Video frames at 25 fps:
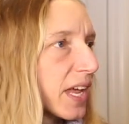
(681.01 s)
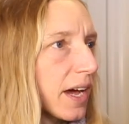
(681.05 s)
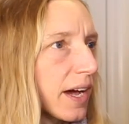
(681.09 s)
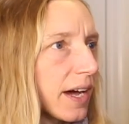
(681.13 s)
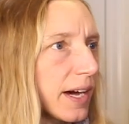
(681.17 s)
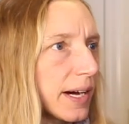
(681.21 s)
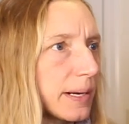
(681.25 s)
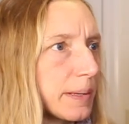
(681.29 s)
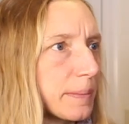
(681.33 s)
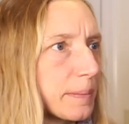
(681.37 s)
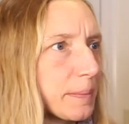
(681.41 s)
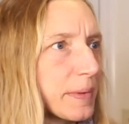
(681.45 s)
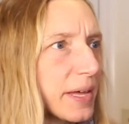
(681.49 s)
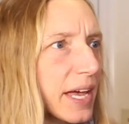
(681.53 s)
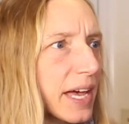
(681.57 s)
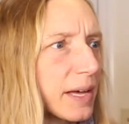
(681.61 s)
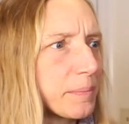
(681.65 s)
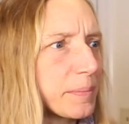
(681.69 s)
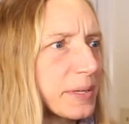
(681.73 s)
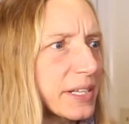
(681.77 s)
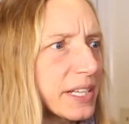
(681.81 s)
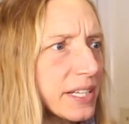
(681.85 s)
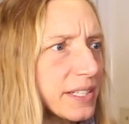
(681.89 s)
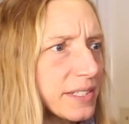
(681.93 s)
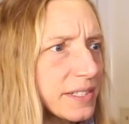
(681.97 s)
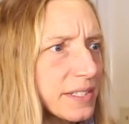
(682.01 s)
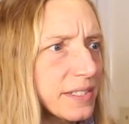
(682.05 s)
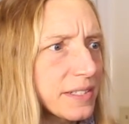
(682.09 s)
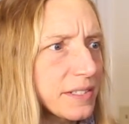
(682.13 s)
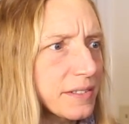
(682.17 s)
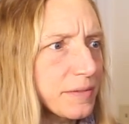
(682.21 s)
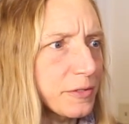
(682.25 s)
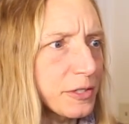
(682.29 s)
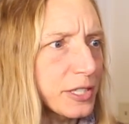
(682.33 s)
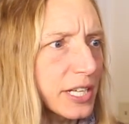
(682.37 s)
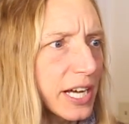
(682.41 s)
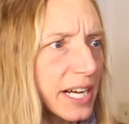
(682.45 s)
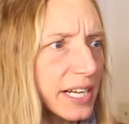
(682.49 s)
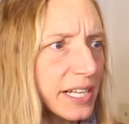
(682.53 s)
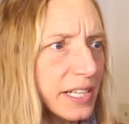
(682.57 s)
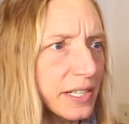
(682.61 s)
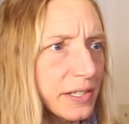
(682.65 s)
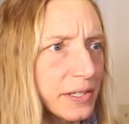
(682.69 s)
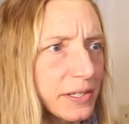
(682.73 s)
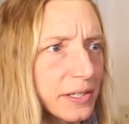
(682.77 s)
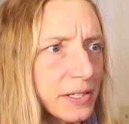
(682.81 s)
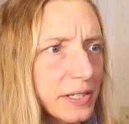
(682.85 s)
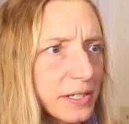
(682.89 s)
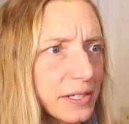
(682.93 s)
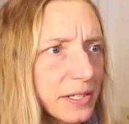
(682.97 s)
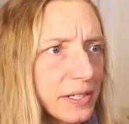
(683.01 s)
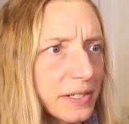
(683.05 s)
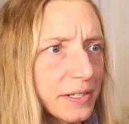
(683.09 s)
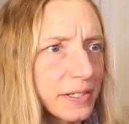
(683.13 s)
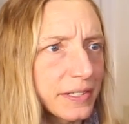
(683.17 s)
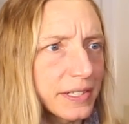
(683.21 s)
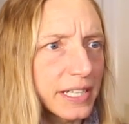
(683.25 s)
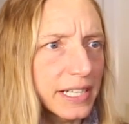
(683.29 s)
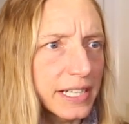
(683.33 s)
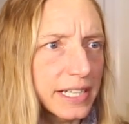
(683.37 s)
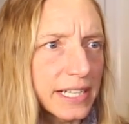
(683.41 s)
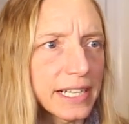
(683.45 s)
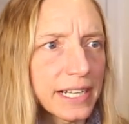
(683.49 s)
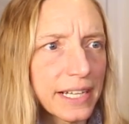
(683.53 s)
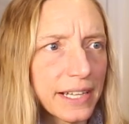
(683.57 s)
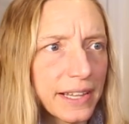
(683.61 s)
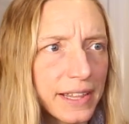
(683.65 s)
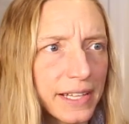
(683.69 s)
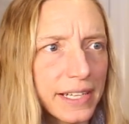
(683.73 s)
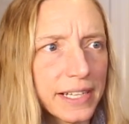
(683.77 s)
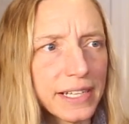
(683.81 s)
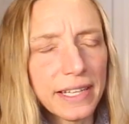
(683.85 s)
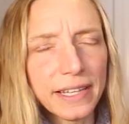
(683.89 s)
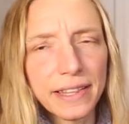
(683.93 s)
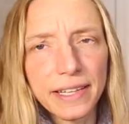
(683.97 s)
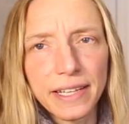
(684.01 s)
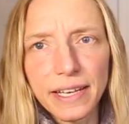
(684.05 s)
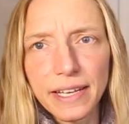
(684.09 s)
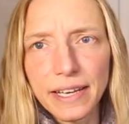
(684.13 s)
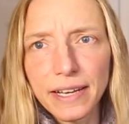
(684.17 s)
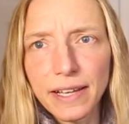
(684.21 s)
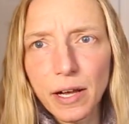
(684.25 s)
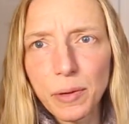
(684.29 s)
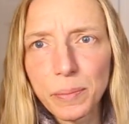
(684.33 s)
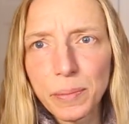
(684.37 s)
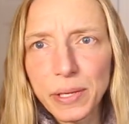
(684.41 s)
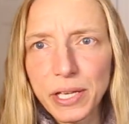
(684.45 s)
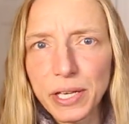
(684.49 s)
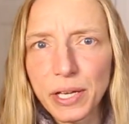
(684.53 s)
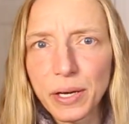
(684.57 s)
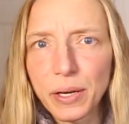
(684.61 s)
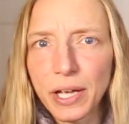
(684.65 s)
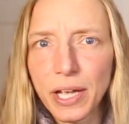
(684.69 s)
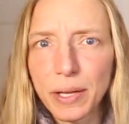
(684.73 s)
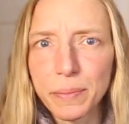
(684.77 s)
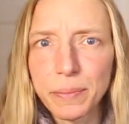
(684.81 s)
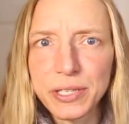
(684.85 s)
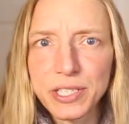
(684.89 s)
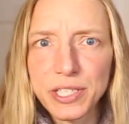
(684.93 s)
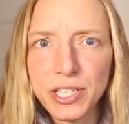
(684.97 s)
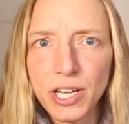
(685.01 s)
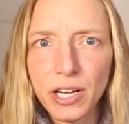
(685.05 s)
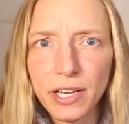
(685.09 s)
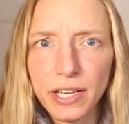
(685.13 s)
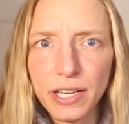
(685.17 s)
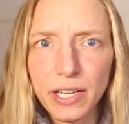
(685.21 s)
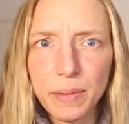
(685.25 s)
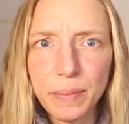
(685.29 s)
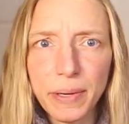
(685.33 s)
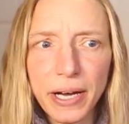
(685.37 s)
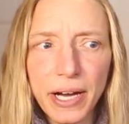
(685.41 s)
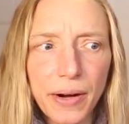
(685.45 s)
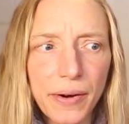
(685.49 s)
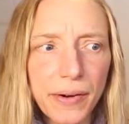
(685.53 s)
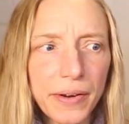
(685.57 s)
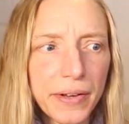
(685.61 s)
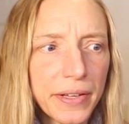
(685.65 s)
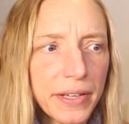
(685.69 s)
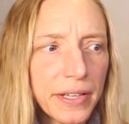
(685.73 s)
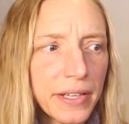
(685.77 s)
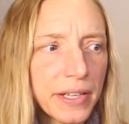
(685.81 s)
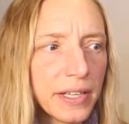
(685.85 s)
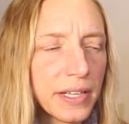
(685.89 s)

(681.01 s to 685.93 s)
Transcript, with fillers: Um, and because of this vernacular knitting thing that Albina had been talking about,